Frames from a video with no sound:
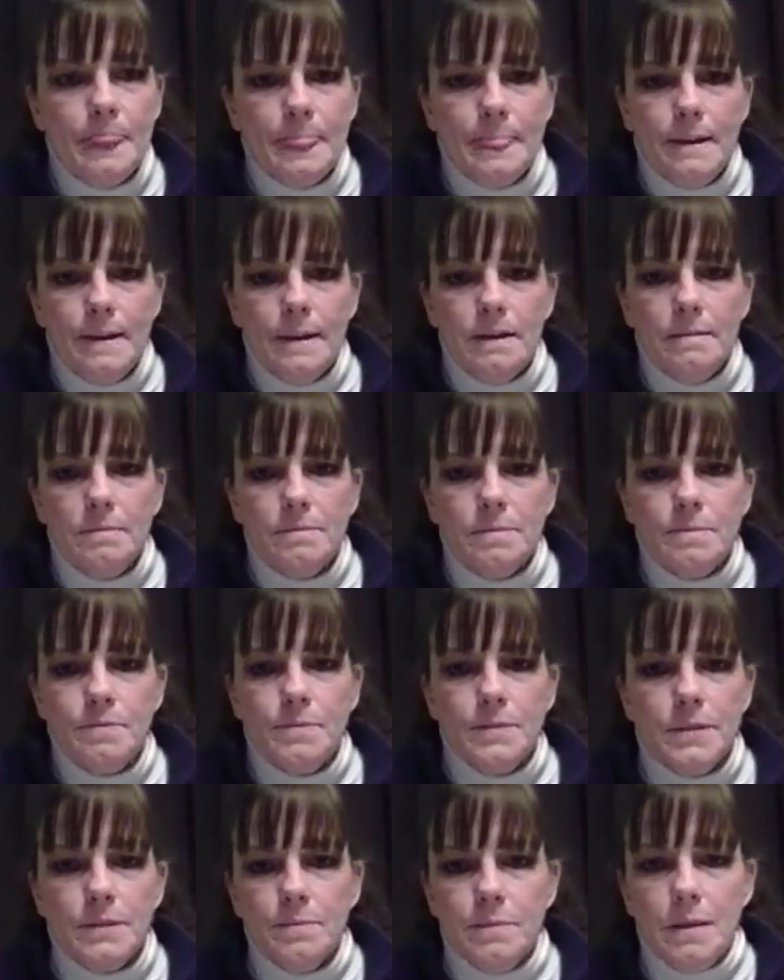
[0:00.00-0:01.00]
Like
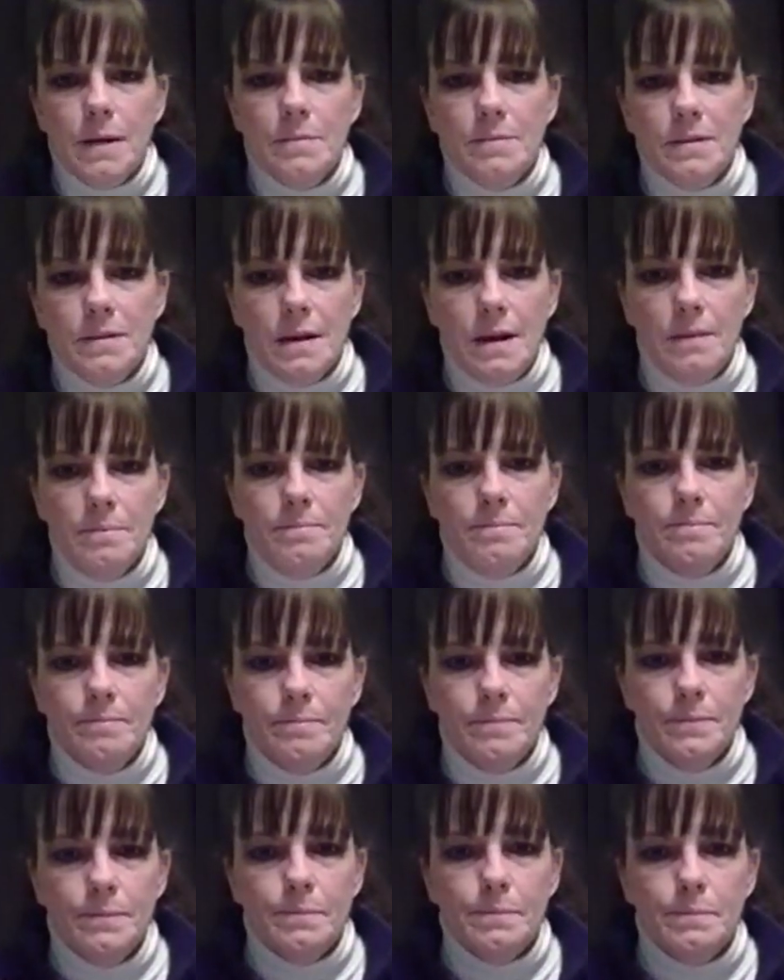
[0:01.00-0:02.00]
some thumbs up,
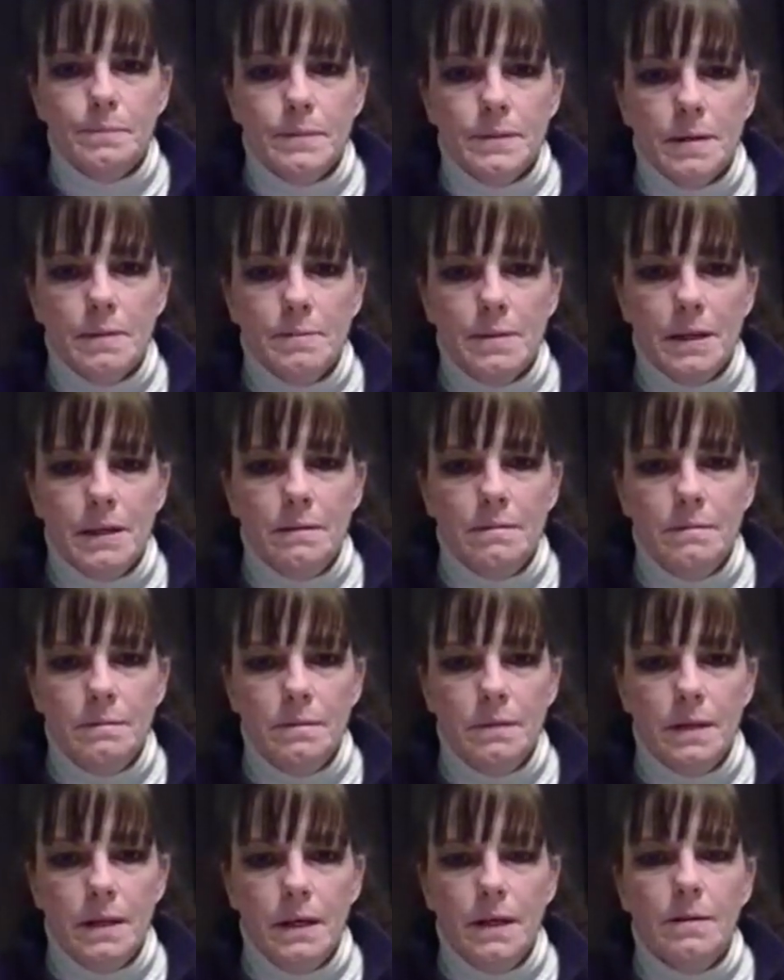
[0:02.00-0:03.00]
something.
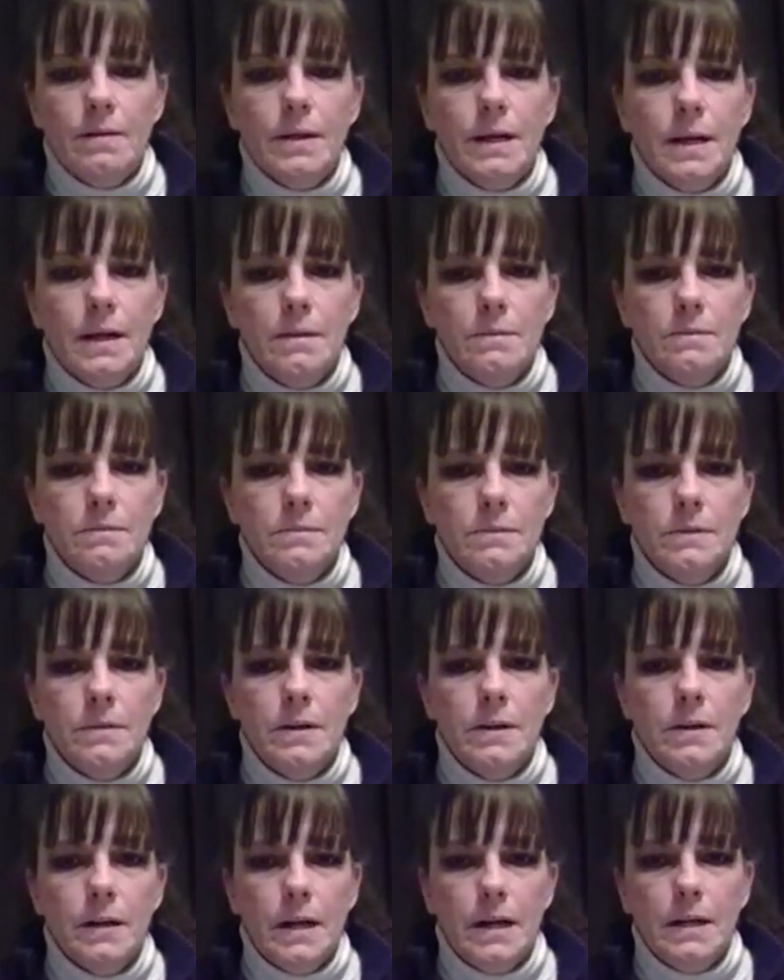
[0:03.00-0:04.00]
There we go.
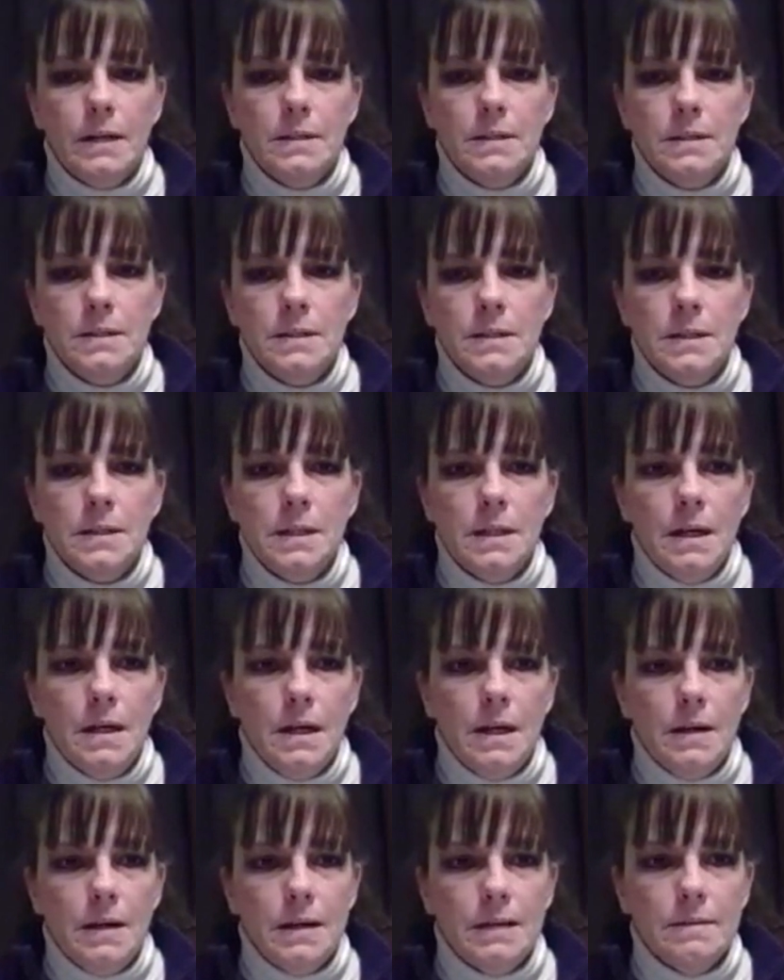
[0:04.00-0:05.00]
Okay.
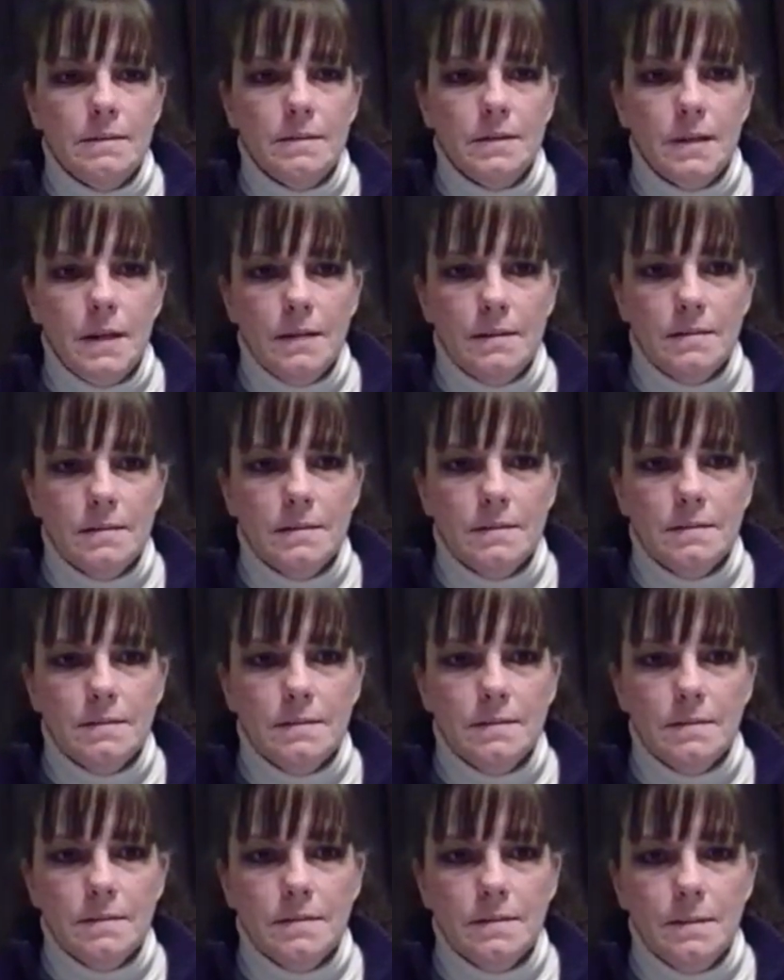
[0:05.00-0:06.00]
All right. So you guys can
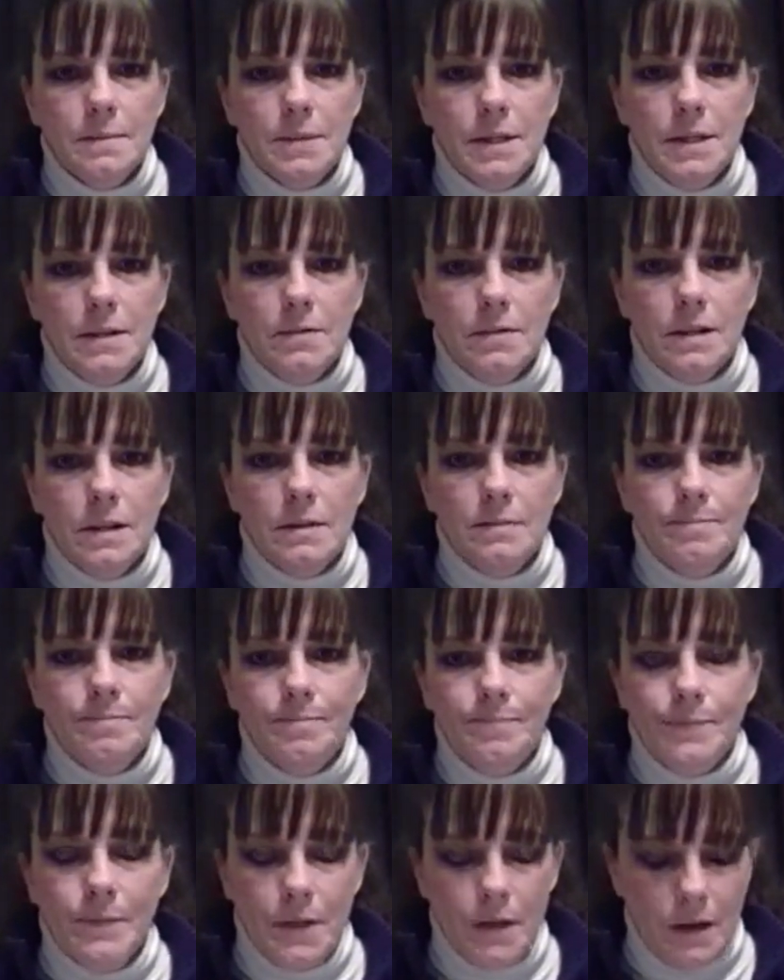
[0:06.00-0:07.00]
still see me. You're on.
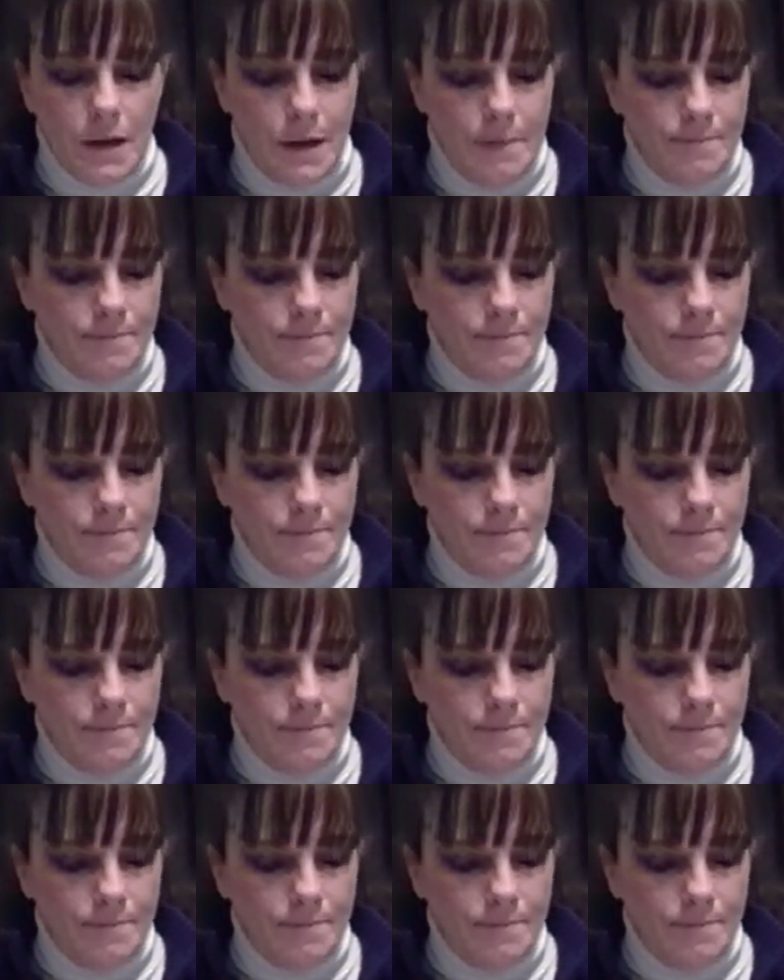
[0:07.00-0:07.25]
Okay.